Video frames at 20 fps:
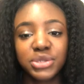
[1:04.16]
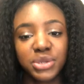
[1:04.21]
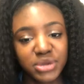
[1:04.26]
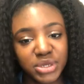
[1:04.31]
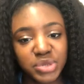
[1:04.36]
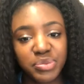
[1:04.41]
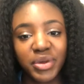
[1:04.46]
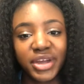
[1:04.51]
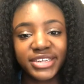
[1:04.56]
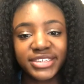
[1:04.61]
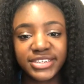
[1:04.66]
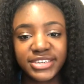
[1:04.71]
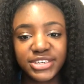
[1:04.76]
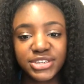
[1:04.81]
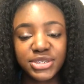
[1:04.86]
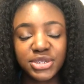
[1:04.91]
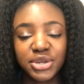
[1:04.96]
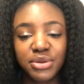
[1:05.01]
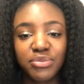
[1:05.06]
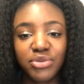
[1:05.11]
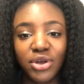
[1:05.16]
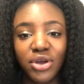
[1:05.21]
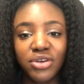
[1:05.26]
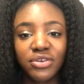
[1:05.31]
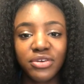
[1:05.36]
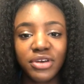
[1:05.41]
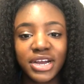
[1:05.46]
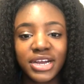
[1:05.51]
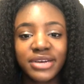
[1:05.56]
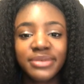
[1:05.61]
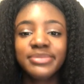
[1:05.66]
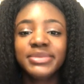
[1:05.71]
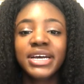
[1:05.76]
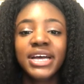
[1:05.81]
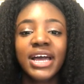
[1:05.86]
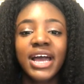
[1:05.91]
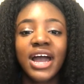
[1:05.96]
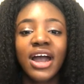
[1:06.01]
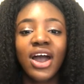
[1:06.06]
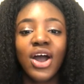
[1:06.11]
nurse practitioner program,
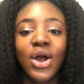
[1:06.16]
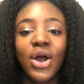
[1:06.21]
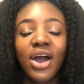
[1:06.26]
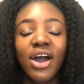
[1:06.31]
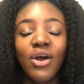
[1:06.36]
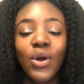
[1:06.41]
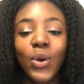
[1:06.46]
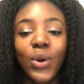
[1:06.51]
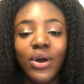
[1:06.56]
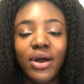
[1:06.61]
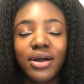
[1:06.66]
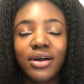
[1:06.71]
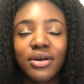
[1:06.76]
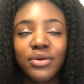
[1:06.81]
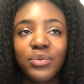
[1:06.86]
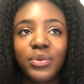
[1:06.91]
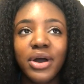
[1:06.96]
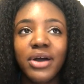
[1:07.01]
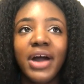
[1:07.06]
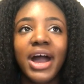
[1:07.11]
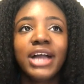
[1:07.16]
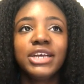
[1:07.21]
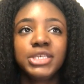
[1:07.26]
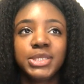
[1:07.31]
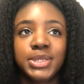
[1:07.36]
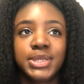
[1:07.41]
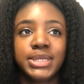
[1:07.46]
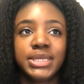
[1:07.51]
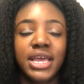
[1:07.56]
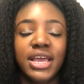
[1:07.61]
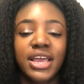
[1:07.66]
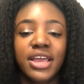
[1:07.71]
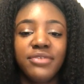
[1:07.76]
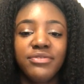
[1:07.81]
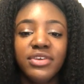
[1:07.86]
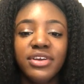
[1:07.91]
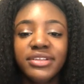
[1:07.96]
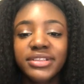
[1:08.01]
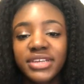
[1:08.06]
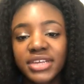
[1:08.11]
well, I should say,
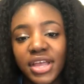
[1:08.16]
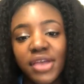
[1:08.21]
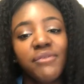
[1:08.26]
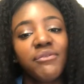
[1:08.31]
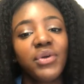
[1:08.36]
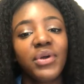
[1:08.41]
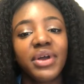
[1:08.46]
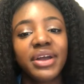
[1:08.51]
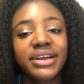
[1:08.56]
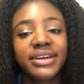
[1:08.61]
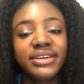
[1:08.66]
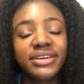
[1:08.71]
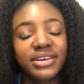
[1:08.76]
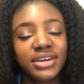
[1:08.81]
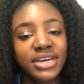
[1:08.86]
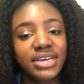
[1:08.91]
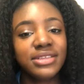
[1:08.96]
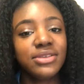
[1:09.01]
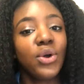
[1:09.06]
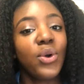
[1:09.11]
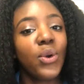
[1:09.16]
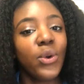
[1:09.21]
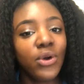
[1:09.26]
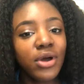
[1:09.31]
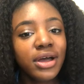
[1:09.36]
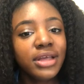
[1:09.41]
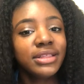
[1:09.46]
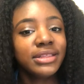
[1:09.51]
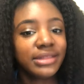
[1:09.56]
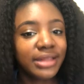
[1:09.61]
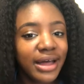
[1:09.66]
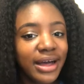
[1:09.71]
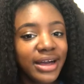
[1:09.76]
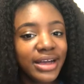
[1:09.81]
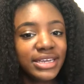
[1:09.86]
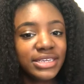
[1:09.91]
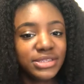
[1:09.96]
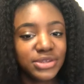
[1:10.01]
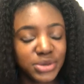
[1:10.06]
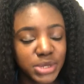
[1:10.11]
if you're looking for a good
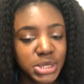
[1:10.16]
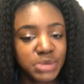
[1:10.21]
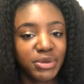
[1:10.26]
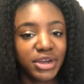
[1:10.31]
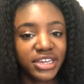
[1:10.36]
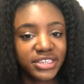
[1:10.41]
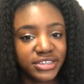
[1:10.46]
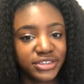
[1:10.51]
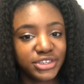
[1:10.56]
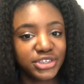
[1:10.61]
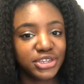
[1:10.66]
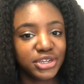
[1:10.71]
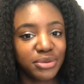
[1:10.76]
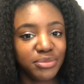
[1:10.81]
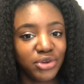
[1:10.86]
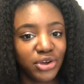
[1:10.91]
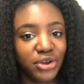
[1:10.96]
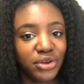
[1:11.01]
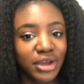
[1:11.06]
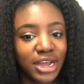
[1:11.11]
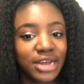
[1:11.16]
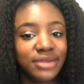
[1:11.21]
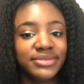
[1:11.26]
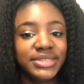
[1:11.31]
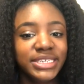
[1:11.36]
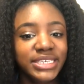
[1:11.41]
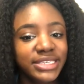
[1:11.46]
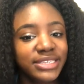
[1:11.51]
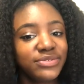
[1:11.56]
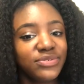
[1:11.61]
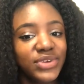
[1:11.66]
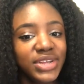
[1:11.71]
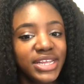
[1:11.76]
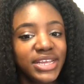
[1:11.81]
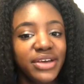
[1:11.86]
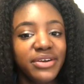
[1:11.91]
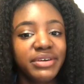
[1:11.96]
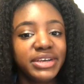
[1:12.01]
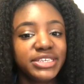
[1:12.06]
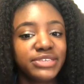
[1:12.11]
online nurse practitioner program, this
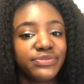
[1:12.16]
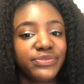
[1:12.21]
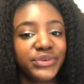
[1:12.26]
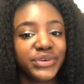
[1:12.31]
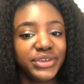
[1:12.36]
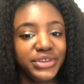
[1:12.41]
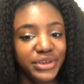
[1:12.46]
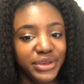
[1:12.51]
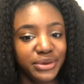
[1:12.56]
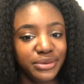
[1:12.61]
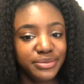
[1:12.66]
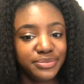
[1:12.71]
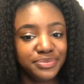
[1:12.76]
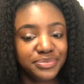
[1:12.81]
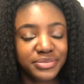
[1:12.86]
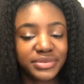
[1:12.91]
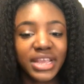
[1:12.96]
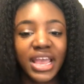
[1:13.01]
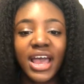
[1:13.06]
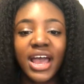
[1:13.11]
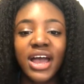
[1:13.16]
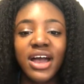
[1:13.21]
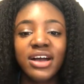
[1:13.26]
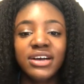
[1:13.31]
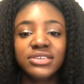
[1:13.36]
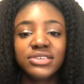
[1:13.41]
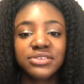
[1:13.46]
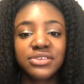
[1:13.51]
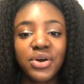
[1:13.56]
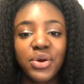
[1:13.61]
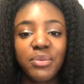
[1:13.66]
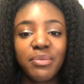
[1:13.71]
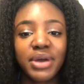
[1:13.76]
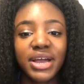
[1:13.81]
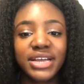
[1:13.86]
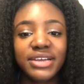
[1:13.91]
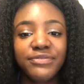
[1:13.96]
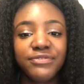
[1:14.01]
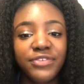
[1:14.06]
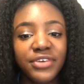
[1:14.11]
video is for you. So
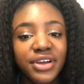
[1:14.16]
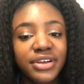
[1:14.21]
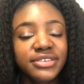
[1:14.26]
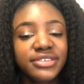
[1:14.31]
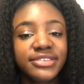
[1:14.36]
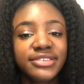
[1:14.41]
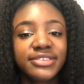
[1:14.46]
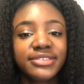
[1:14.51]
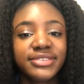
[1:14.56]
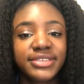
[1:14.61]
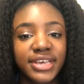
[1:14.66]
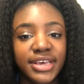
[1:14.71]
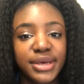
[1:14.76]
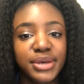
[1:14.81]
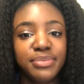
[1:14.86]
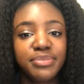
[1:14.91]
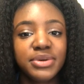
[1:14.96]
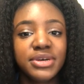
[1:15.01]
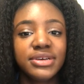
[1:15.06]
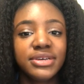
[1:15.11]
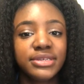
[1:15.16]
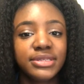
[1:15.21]
my first tip